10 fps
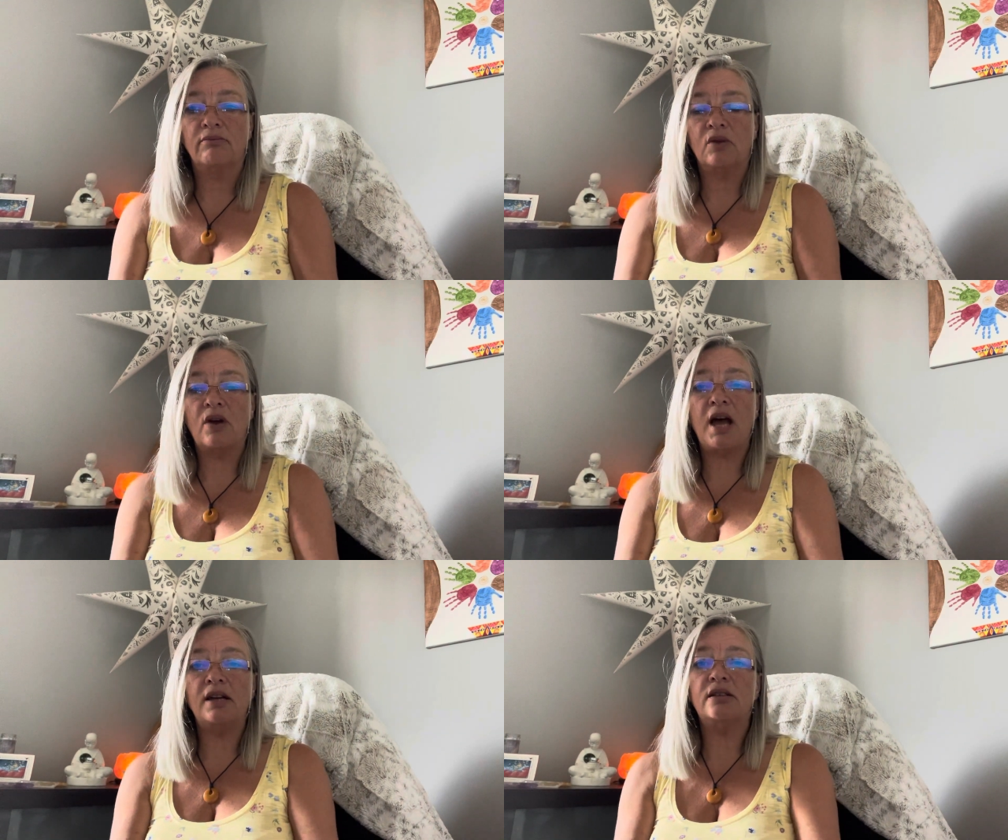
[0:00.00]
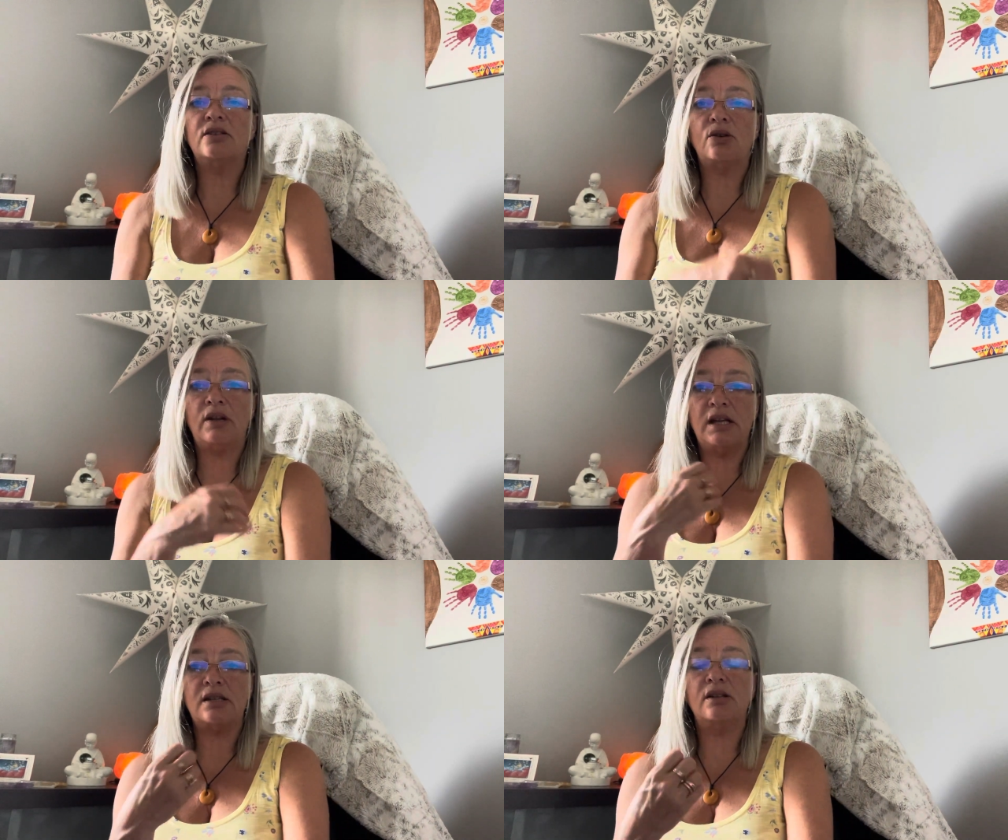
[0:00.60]
Okay, so
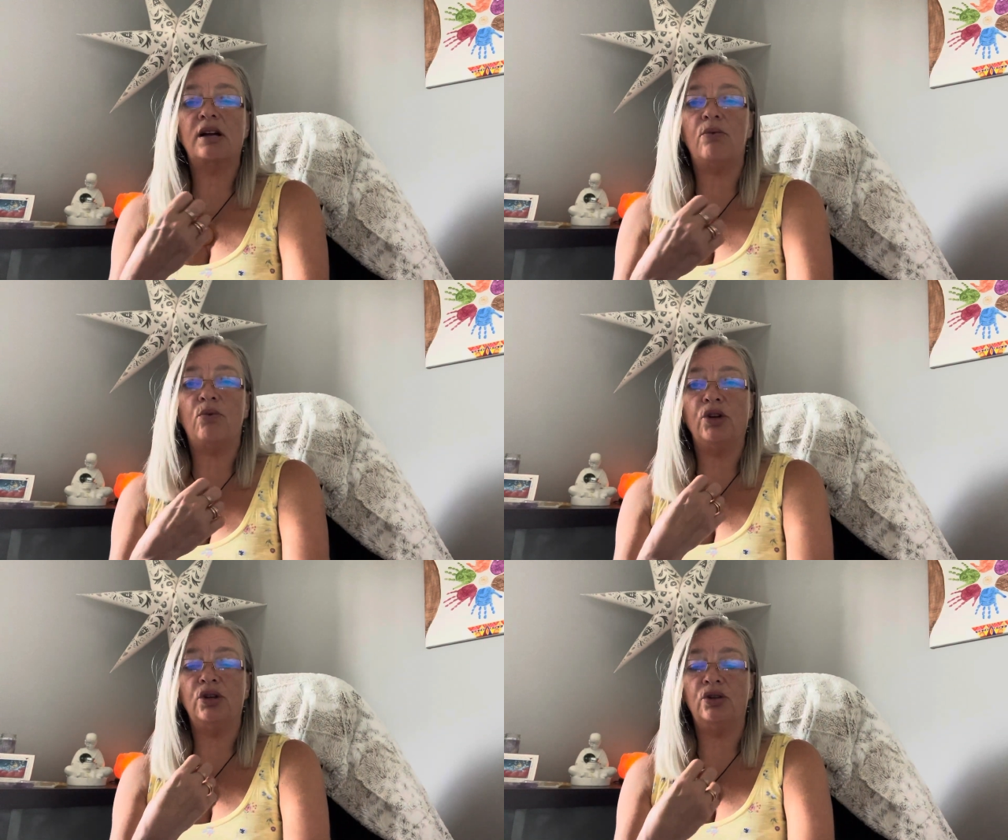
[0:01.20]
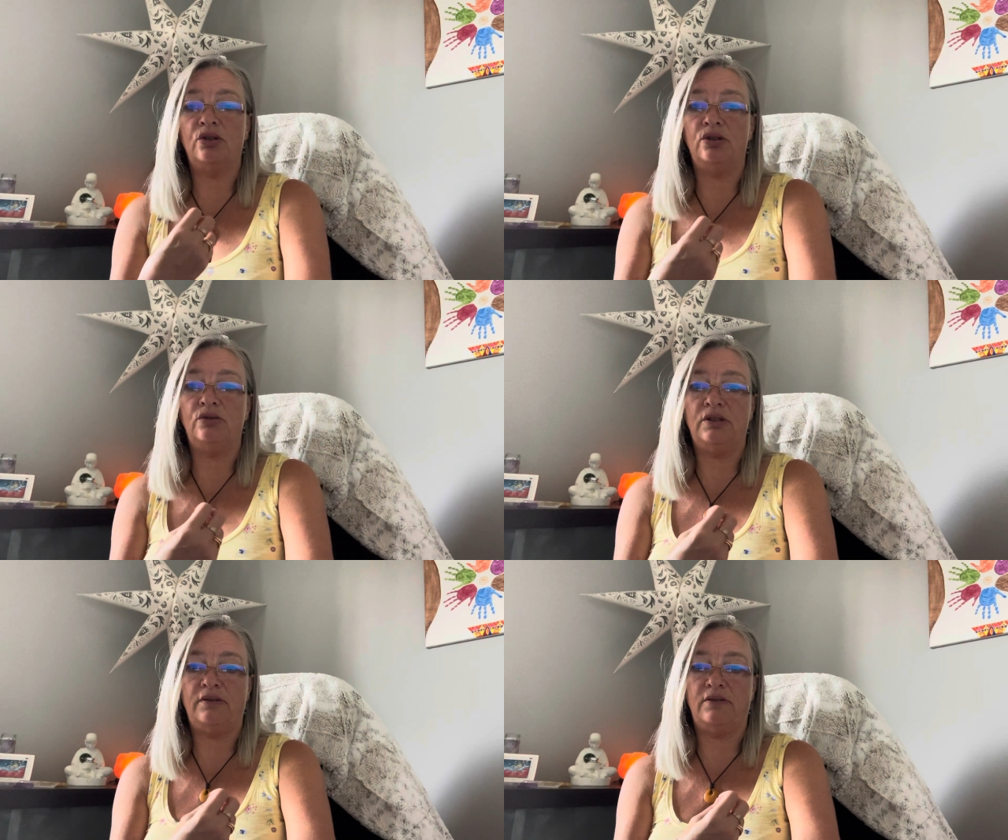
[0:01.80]
let's look at what you could do
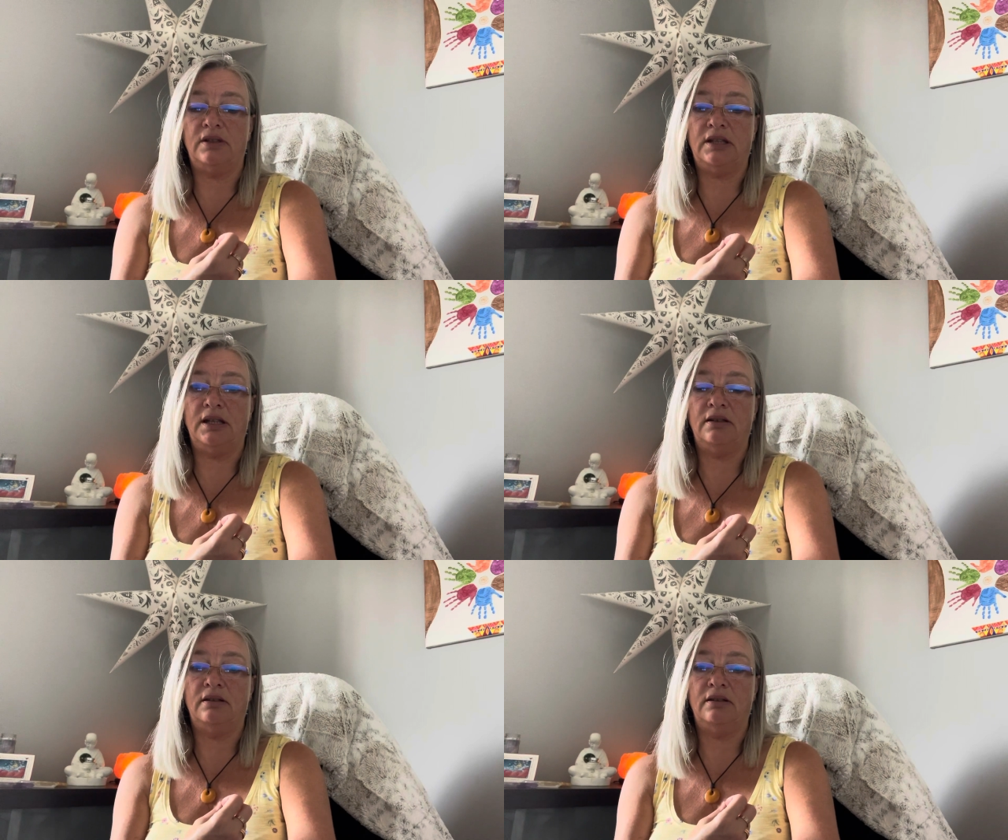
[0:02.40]
differently.